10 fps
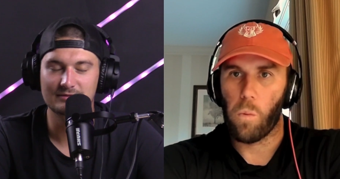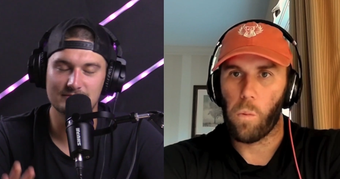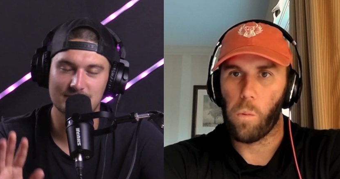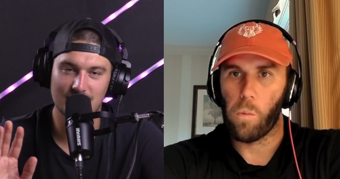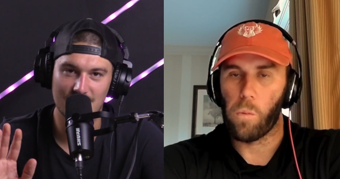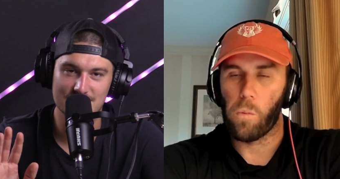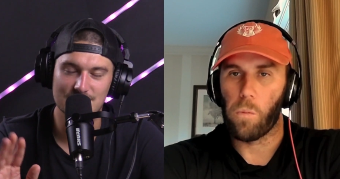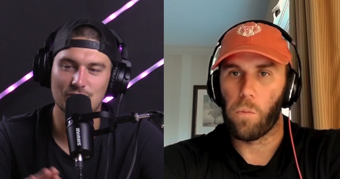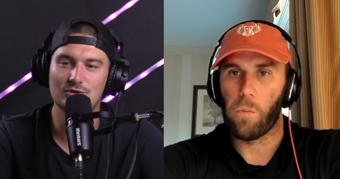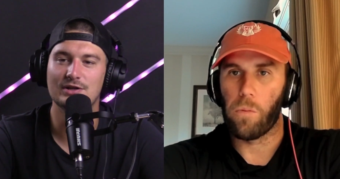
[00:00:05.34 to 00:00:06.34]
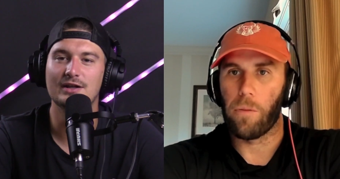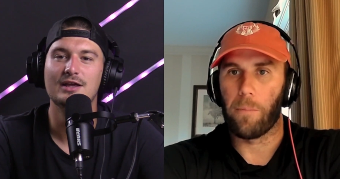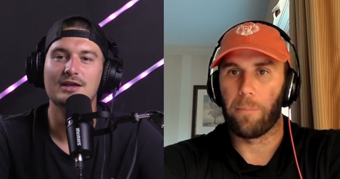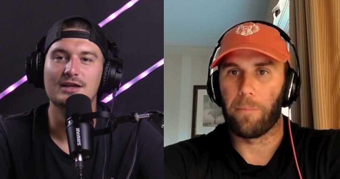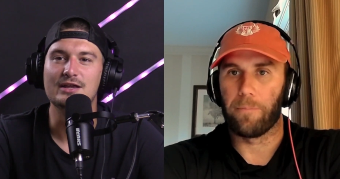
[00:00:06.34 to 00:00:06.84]
Speaker 1: us included
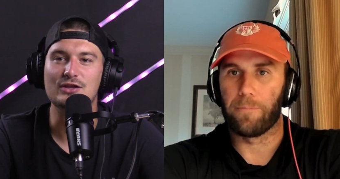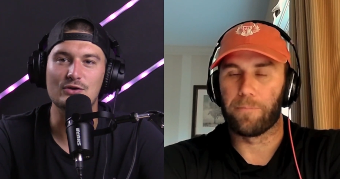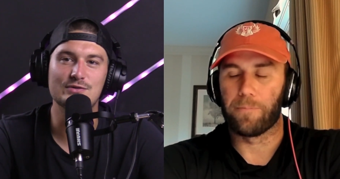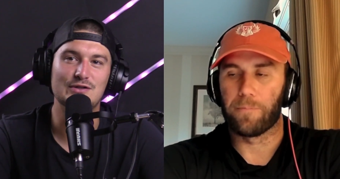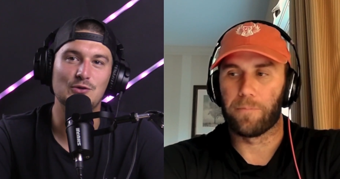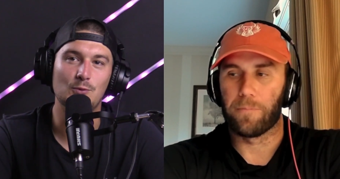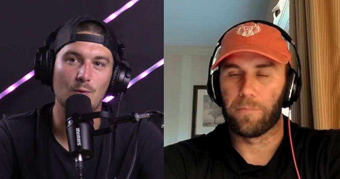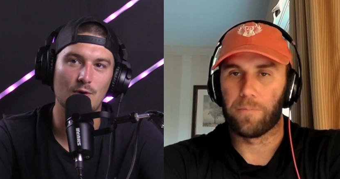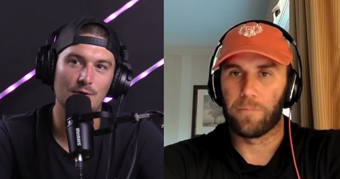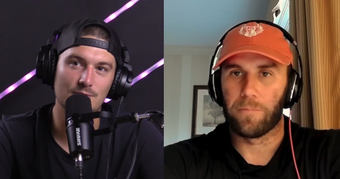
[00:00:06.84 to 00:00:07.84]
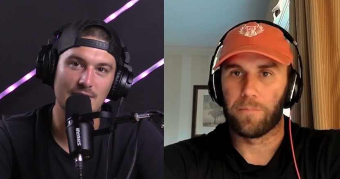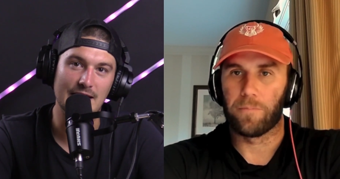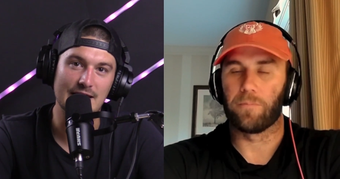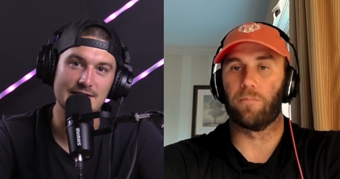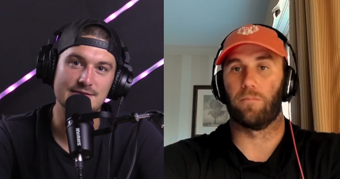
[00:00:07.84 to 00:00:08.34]
using the world
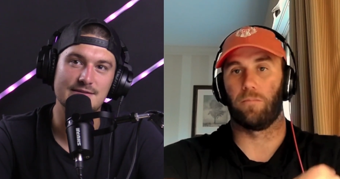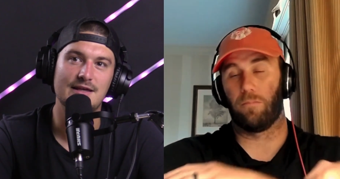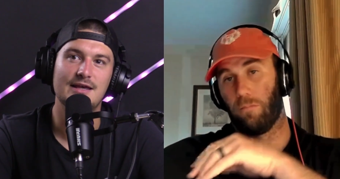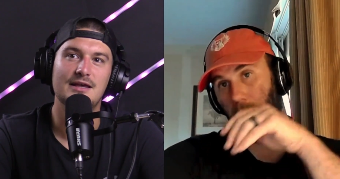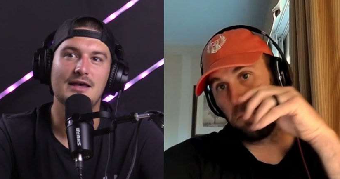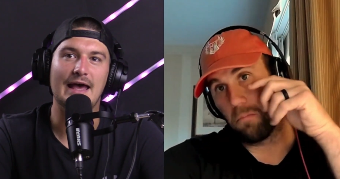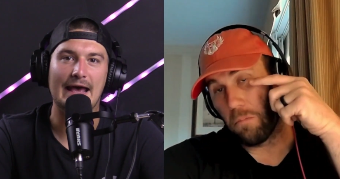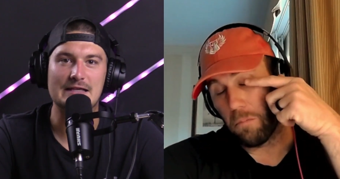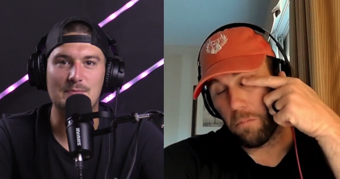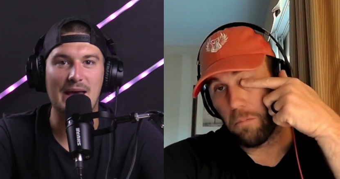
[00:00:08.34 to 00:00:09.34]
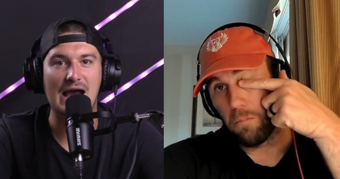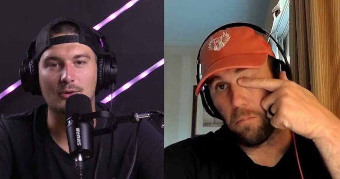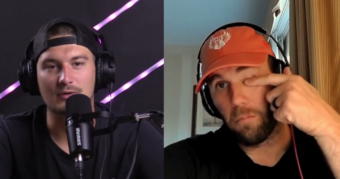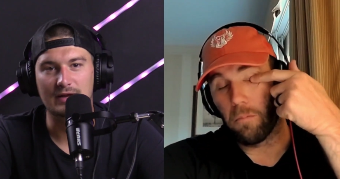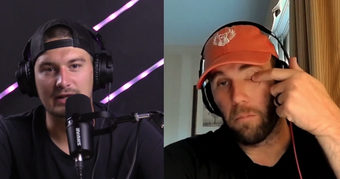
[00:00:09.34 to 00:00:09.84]
rankings as power
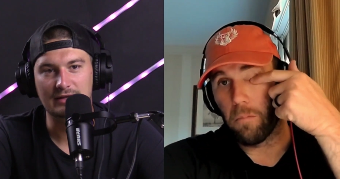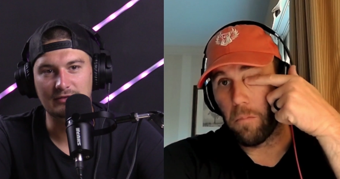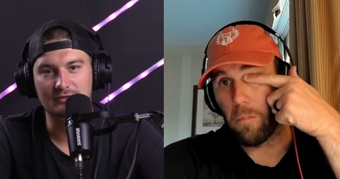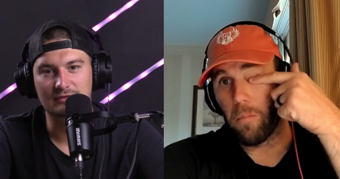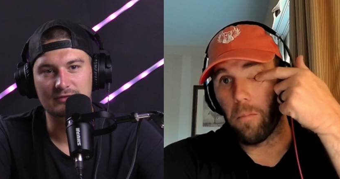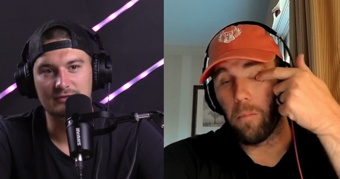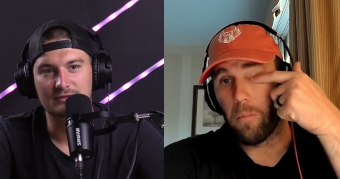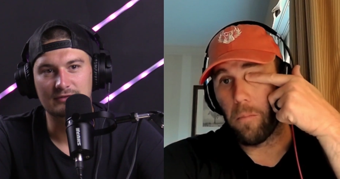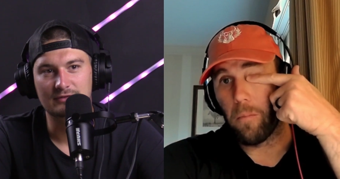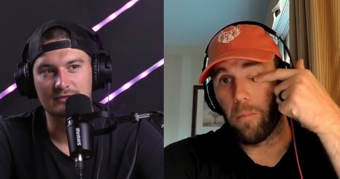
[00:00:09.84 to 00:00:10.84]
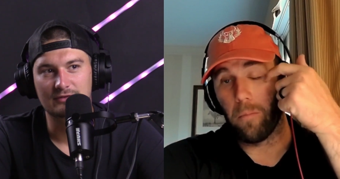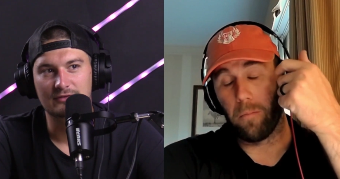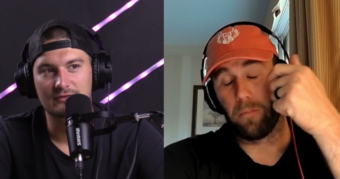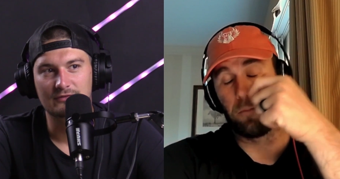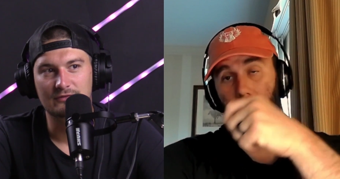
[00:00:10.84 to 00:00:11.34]
rankings.
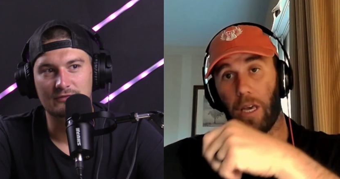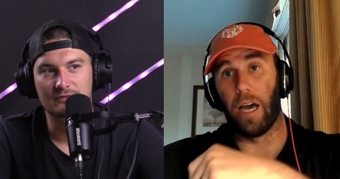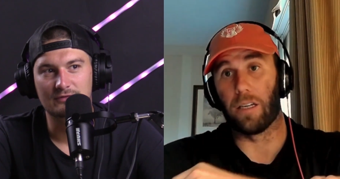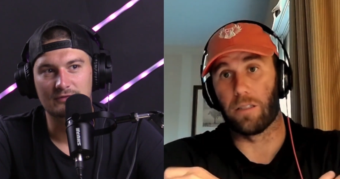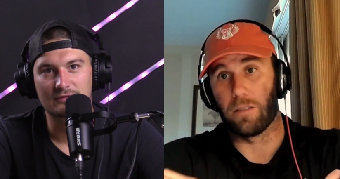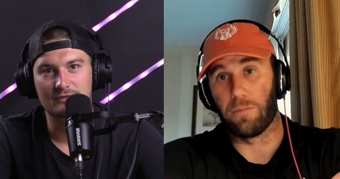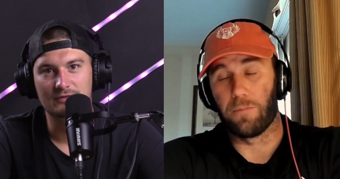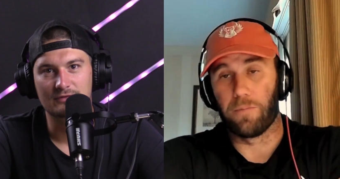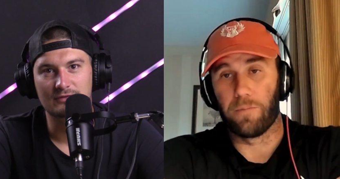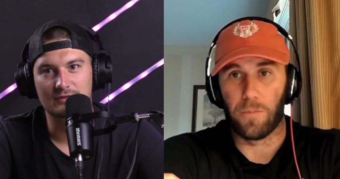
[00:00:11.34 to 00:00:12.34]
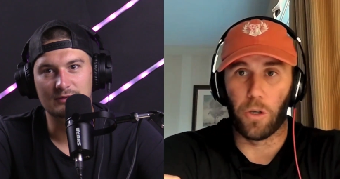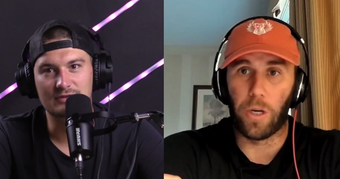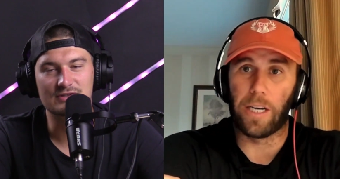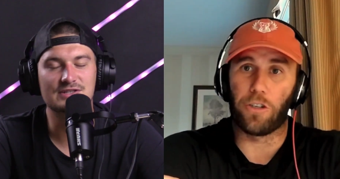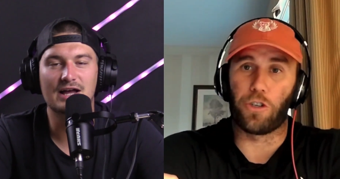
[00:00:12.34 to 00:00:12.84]
Yes. There's
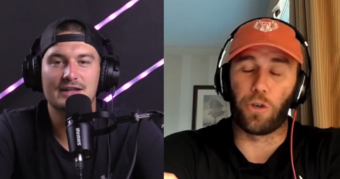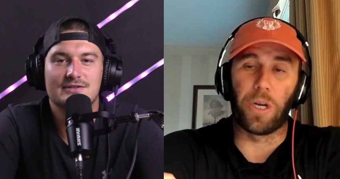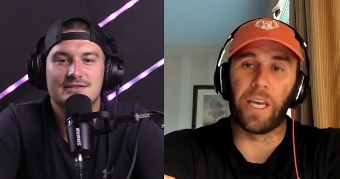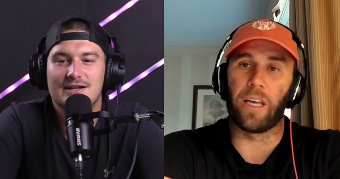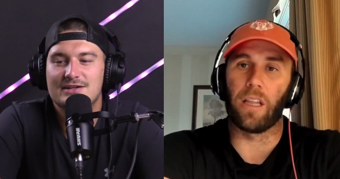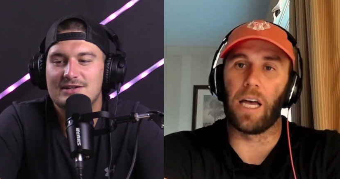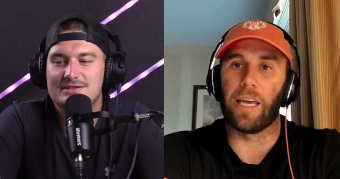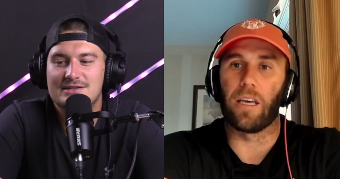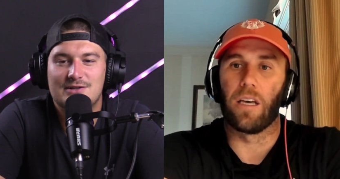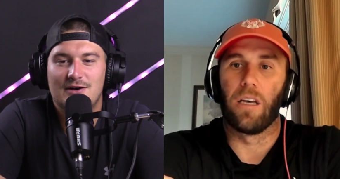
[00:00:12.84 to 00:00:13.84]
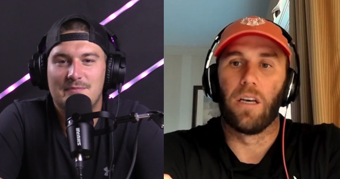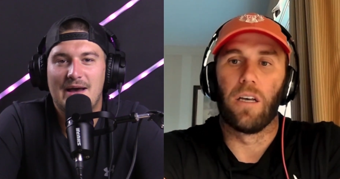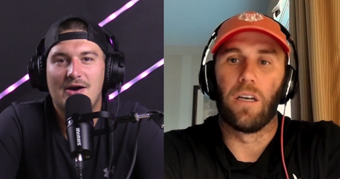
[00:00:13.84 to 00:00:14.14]
not a, not a good disc like, golf power